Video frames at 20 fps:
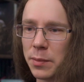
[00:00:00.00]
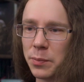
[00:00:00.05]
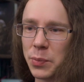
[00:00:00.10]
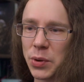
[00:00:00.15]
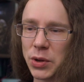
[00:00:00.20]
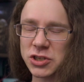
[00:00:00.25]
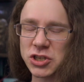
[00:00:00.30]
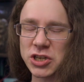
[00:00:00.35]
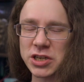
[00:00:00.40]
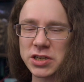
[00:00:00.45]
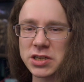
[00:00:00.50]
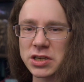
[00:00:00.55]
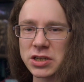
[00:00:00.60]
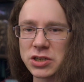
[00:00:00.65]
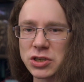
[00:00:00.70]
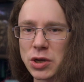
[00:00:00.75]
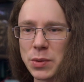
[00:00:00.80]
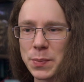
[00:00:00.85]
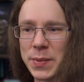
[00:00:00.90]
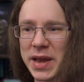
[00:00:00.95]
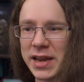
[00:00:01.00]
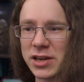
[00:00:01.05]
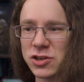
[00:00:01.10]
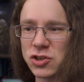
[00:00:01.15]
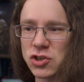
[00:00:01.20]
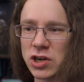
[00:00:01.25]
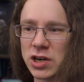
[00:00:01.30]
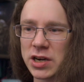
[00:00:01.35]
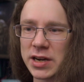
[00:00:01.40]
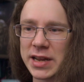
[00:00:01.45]
purchase some
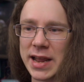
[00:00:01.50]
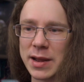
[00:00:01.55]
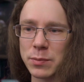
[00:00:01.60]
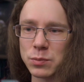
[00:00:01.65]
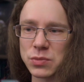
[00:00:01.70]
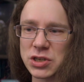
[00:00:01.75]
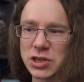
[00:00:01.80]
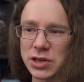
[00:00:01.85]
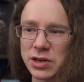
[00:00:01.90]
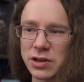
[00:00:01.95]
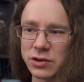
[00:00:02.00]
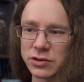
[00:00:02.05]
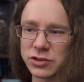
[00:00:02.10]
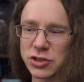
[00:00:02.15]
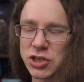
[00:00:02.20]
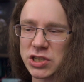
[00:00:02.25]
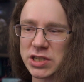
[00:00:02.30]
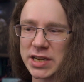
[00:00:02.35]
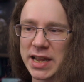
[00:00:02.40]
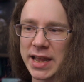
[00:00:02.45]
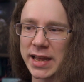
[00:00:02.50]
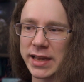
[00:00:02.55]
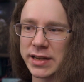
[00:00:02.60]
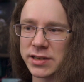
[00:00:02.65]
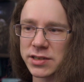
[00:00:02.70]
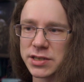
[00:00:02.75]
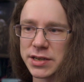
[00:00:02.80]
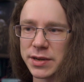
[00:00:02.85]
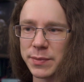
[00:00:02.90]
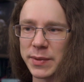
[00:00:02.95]
extra camp slots and
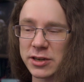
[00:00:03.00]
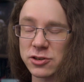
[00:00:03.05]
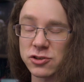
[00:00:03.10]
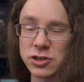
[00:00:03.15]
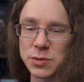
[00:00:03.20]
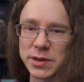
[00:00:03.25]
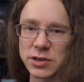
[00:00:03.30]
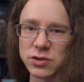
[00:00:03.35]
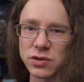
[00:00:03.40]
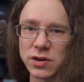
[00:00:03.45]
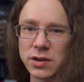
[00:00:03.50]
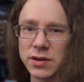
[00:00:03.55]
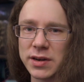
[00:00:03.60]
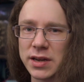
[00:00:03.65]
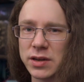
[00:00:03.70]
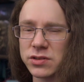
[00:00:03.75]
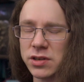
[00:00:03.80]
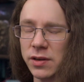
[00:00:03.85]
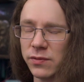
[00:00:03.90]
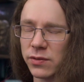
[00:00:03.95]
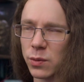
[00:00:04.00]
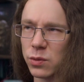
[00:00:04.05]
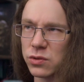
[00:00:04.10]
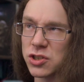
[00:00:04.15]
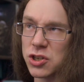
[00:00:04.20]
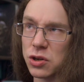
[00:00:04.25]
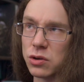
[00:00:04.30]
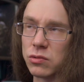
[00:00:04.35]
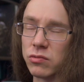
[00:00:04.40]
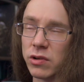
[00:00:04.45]
some extra special loadouts if you want
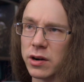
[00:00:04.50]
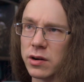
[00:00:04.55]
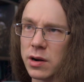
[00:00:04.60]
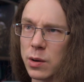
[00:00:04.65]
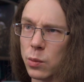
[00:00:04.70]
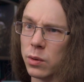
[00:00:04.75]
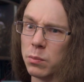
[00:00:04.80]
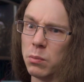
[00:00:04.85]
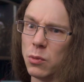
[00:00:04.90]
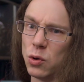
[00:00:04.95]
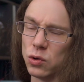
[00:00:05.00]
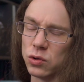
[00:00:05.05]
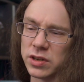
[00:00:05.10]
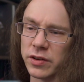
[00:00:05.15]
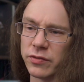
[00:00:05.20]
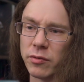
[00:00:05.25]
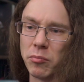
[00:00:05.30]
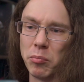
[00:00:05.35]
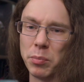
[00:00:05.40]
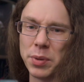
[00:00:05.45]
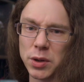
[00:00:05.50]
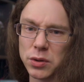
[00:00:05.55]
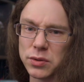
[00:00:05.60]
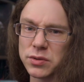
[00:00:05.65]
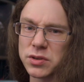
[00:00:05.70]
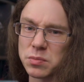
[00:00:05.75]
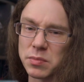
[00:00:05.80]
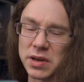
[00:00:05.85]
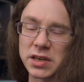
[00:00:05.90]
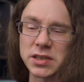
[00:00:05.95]
to run around with more different
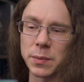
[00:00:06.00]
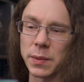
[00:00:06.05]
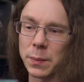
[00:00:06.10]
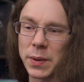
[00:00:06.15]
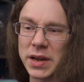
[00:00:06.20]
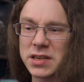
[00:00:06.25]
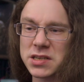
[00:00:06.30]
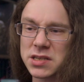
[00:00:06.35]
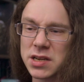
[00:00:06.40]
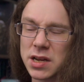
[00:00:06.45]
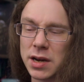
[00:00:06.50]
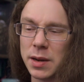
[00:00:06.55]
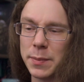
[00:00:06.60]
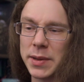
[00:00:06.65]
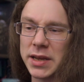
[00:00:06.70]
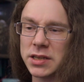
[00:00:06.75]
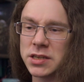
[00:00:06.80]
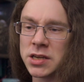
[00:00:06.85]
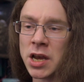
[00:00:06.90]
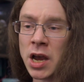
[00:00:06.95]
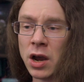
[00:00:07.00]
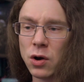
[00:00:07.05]
builds, mix up your playstyle a bit,